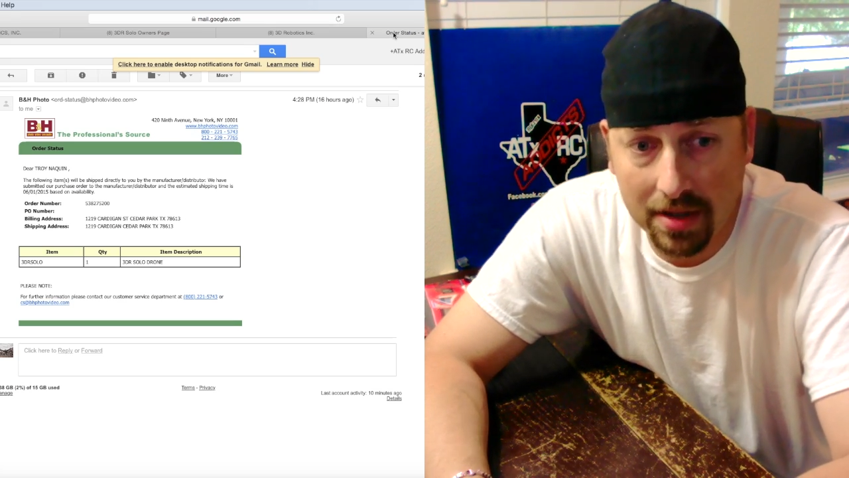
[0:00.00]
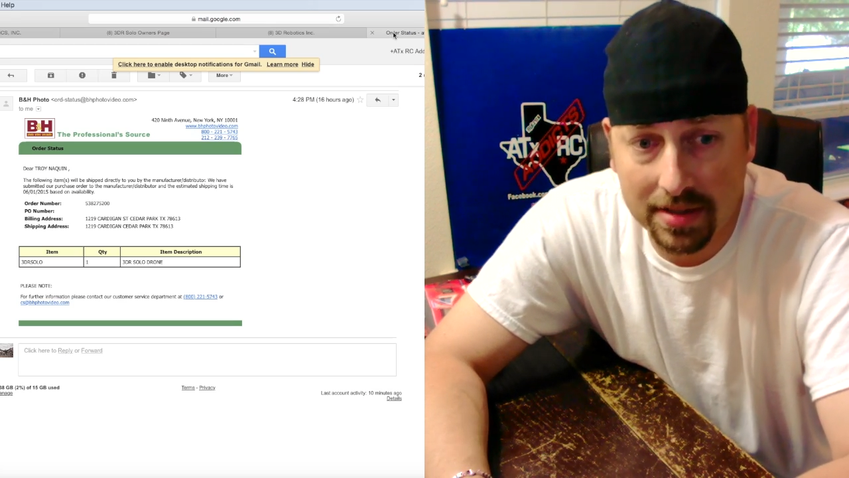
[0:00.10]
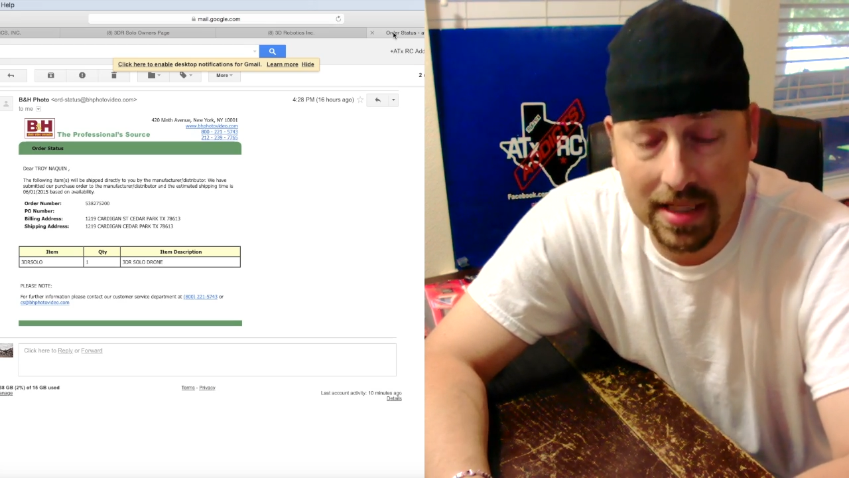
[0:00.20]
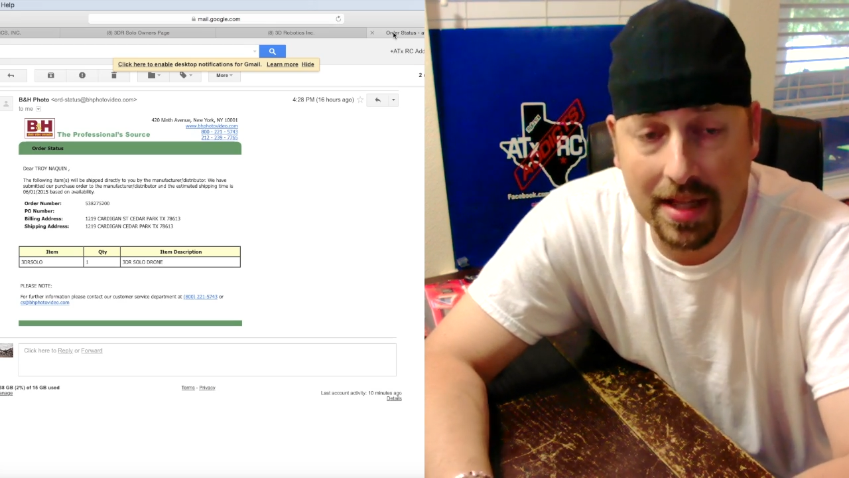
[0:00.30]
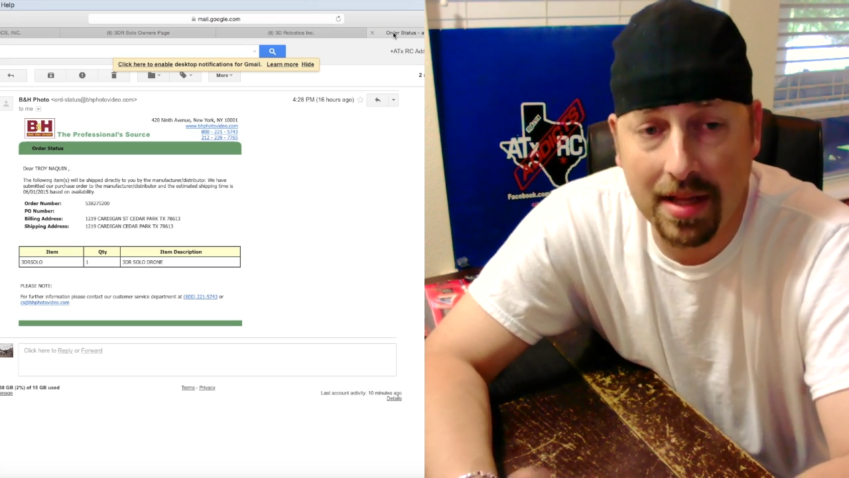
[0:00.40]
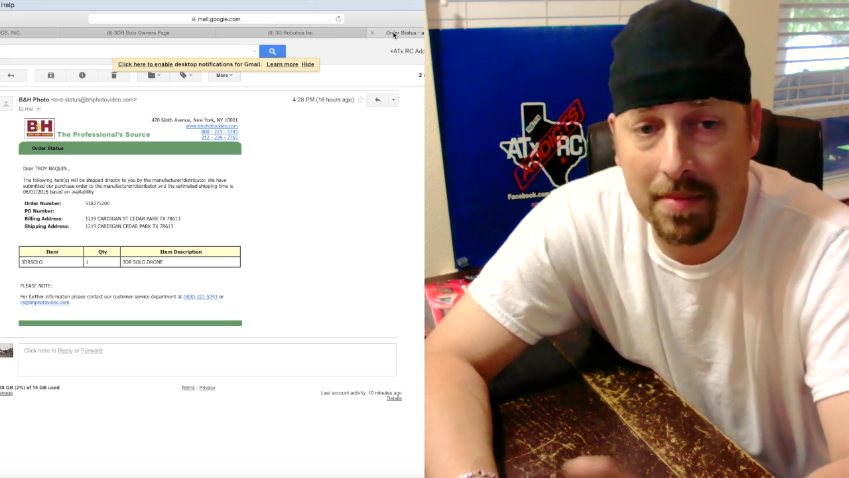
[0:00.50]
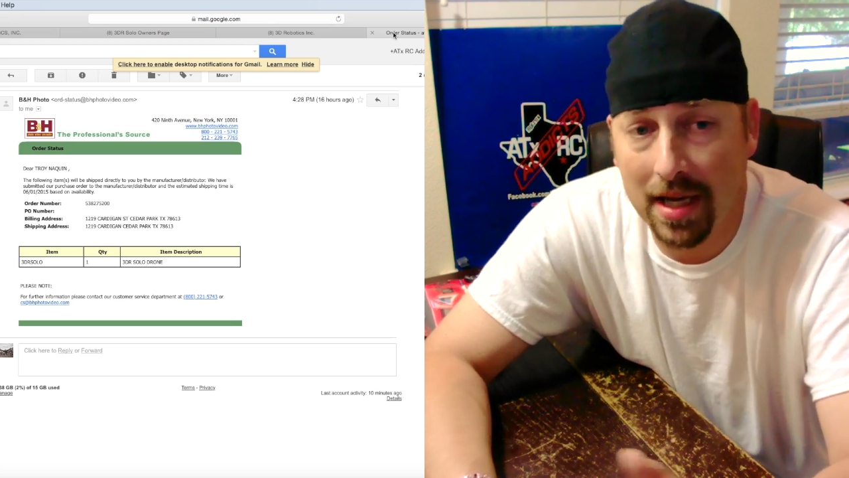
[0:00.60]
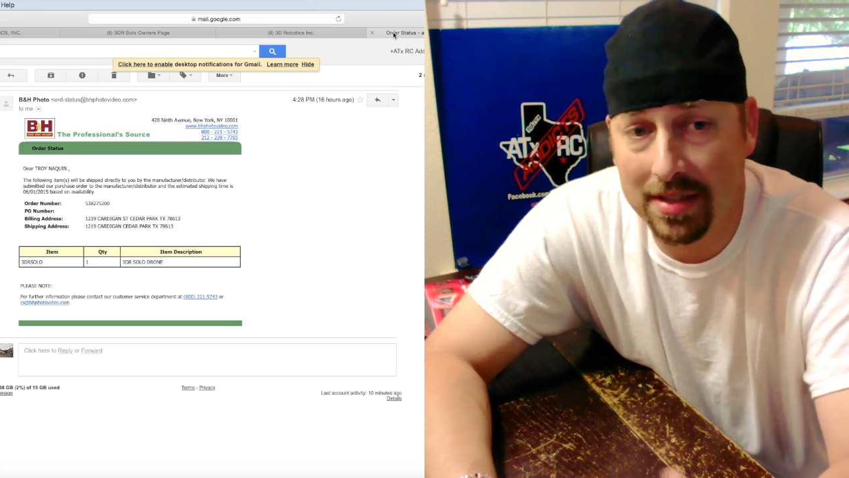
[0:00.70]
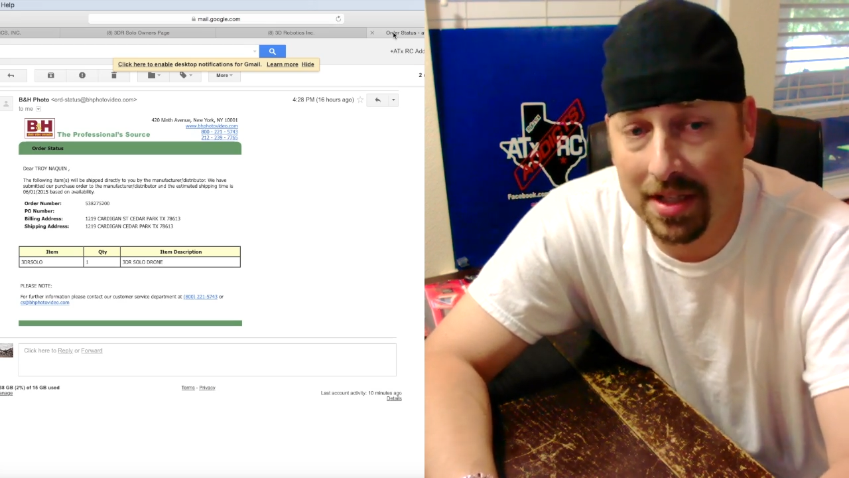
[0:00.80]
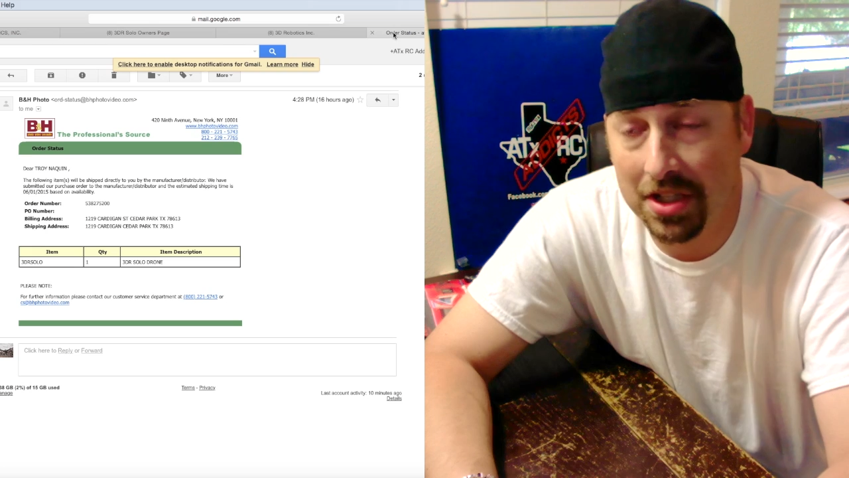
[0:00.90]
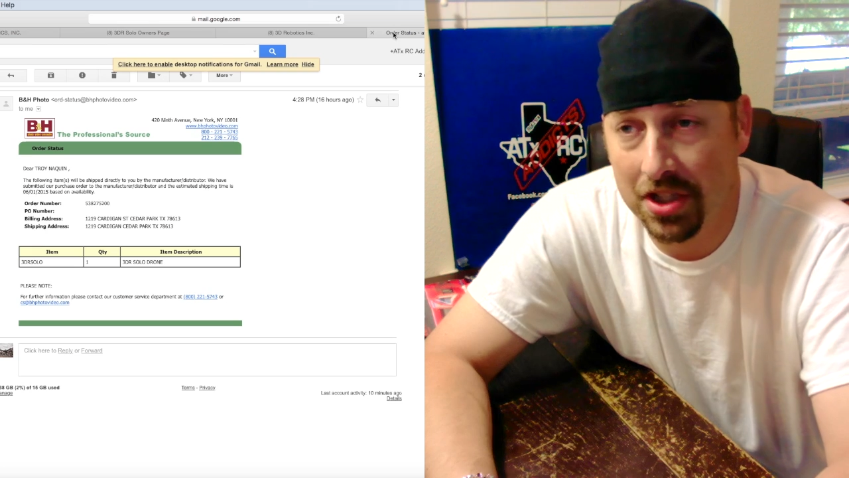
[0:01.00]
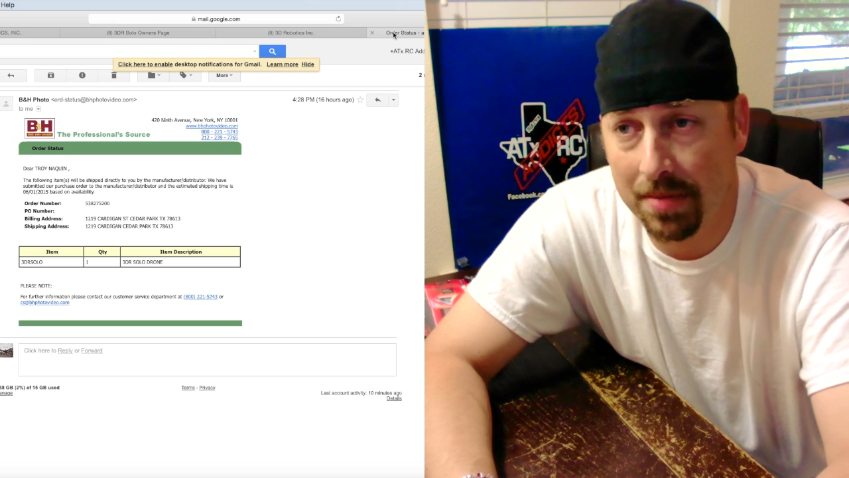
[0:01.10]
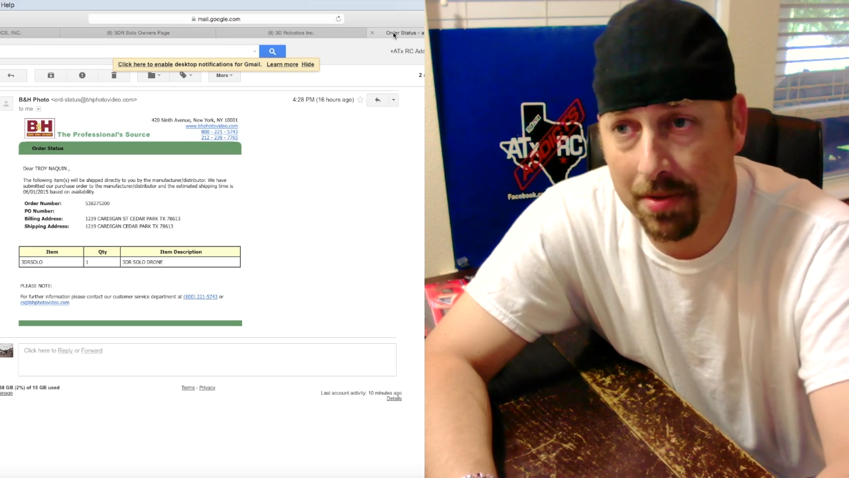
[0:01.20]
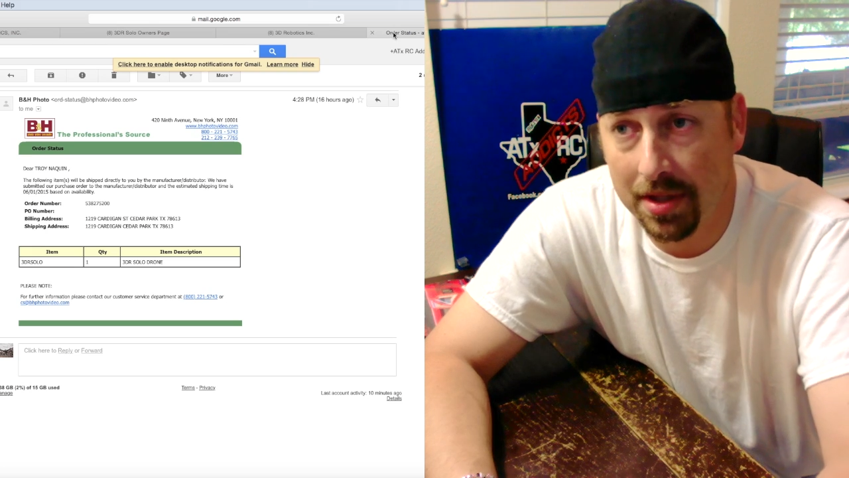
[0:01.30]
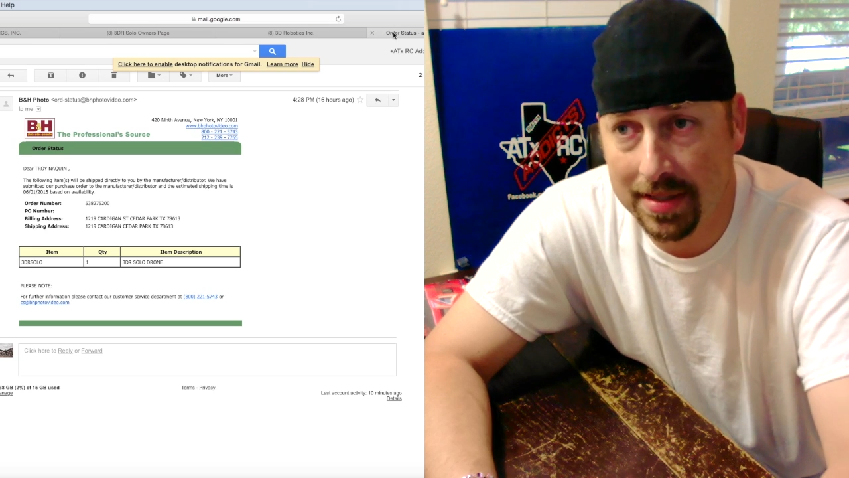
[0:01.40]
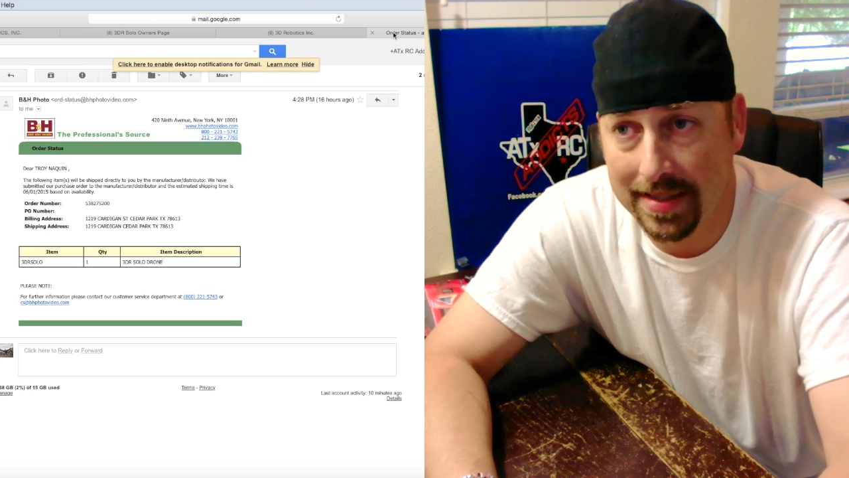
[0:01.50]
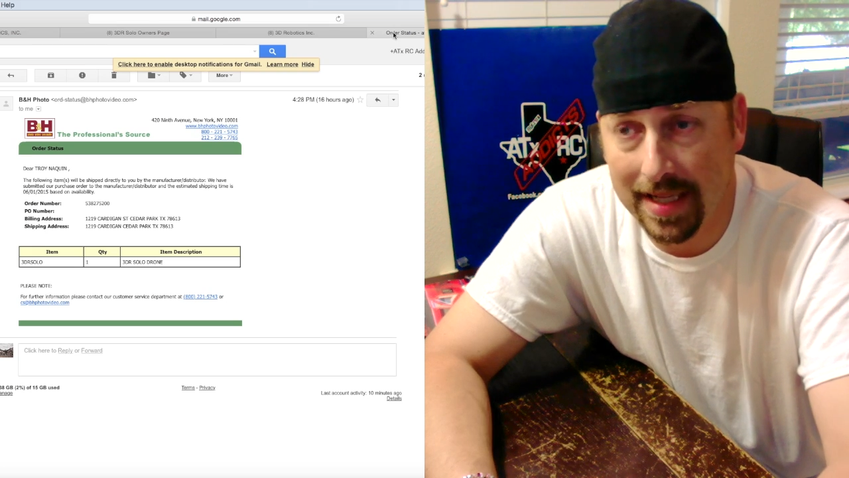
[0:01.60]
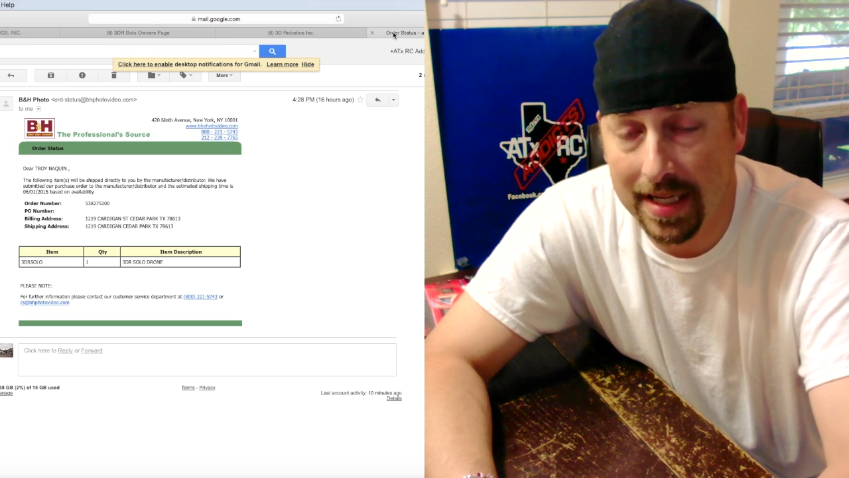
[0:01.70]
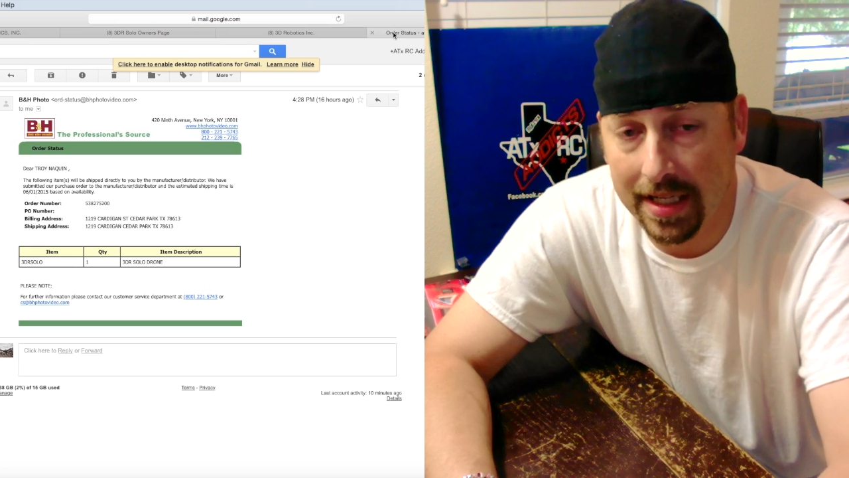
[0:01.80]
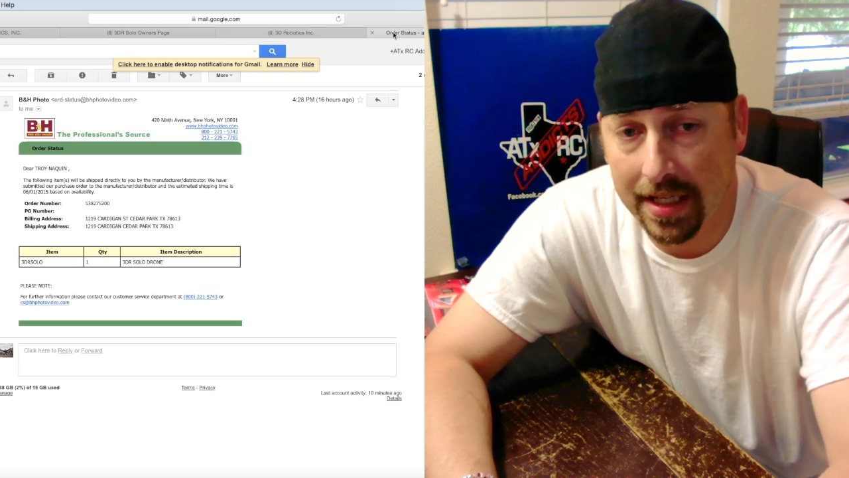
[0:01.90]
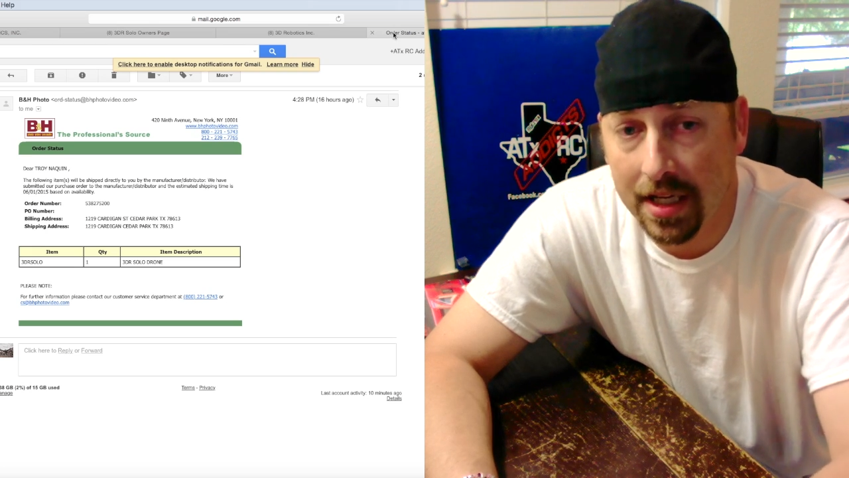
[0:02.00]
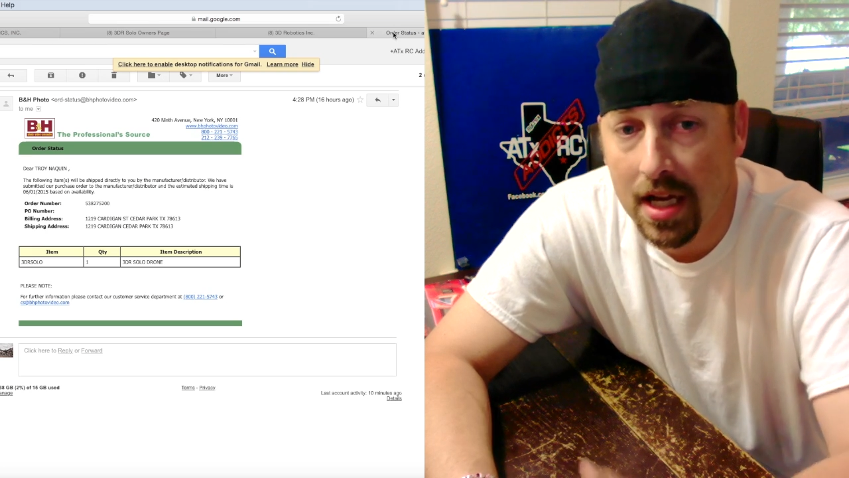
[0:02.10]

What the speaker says: said that mine's going to ship on the second.